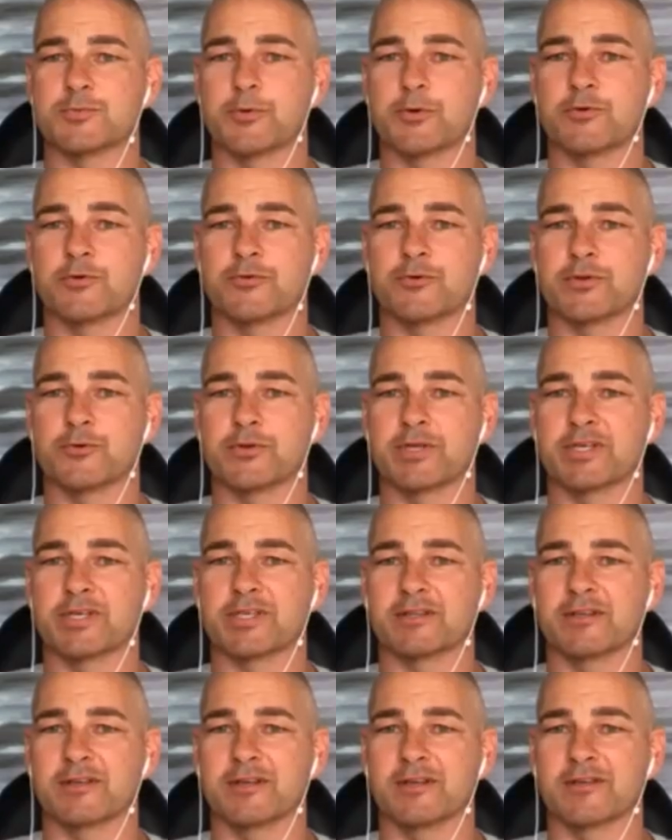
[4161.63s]
beautiful
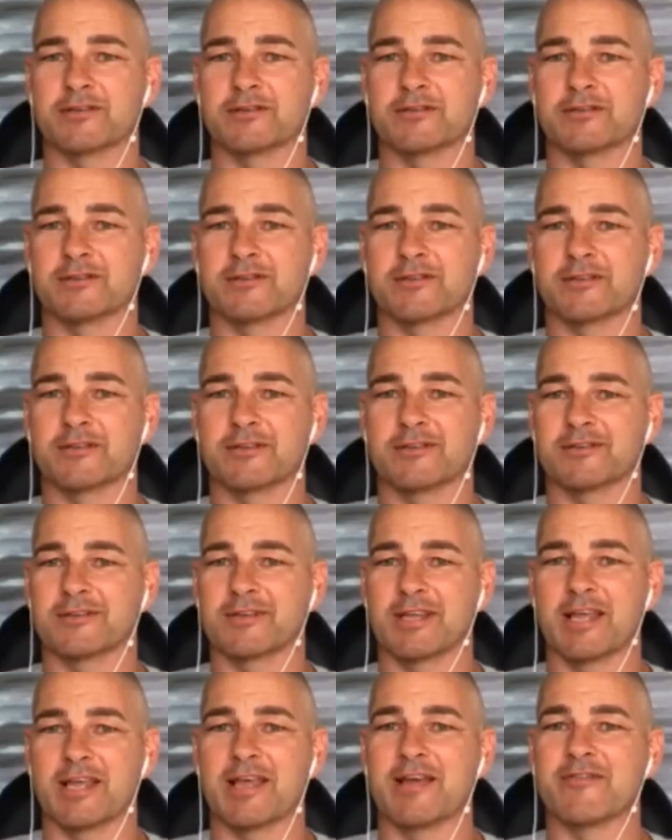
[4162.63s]
thing
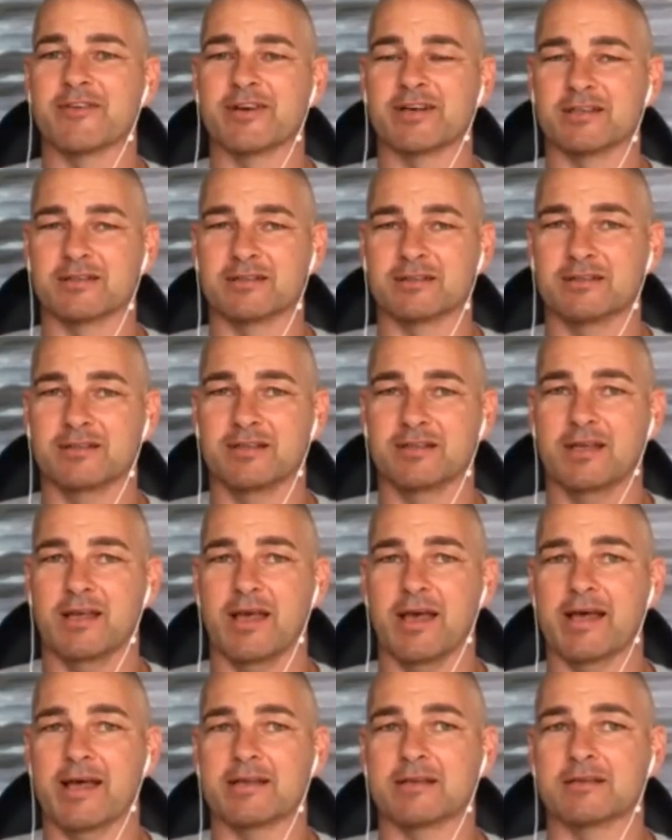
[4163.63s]
ever. Yeah.
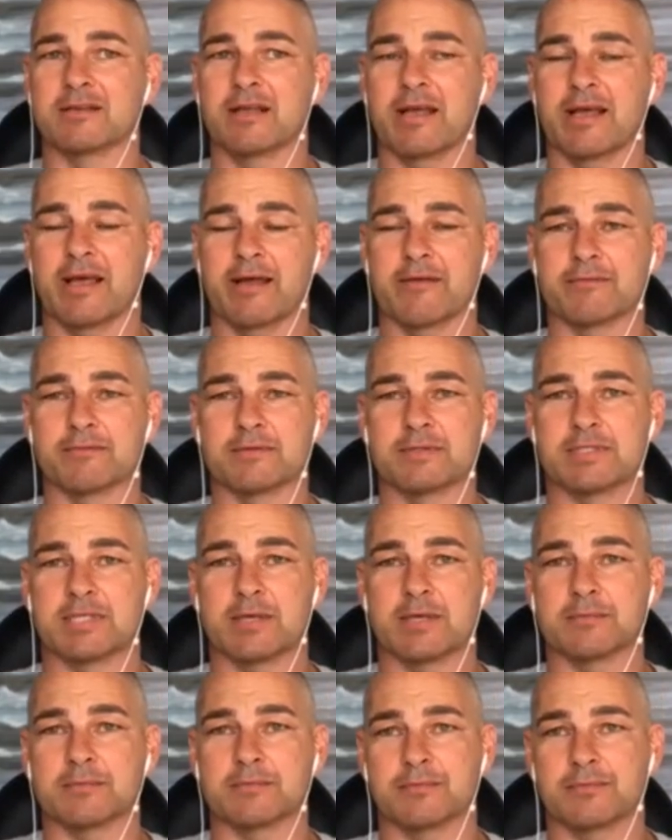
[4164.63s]
And
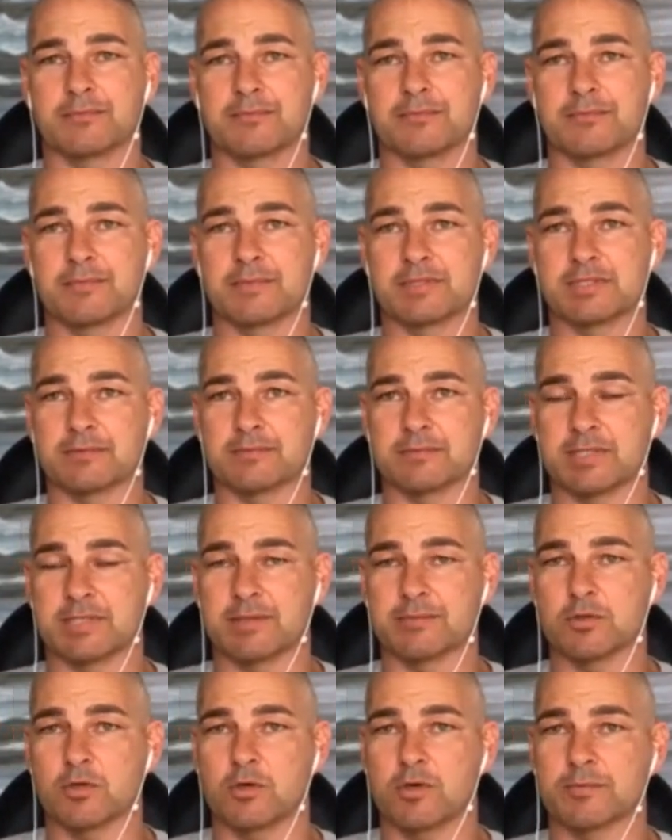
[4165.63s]

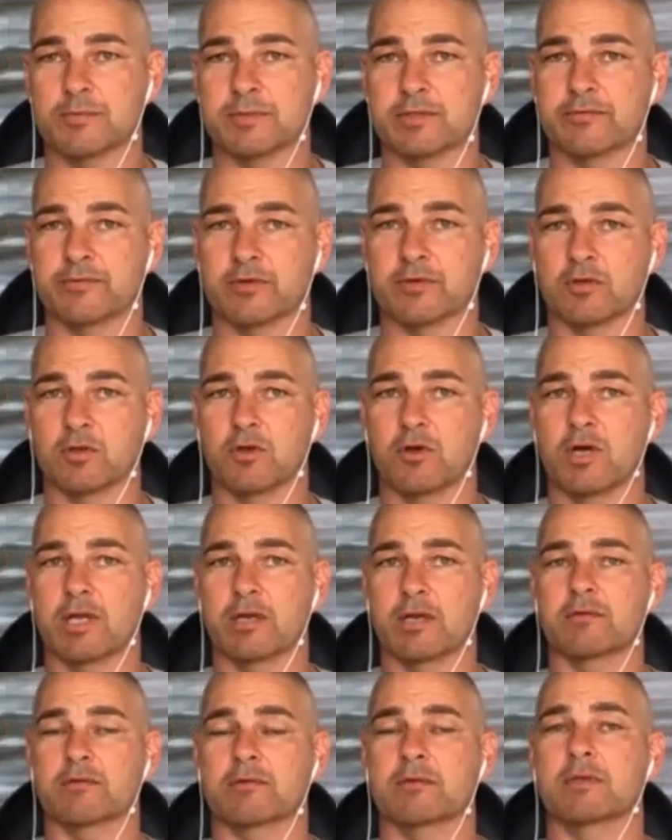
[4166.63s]
sometimes if the client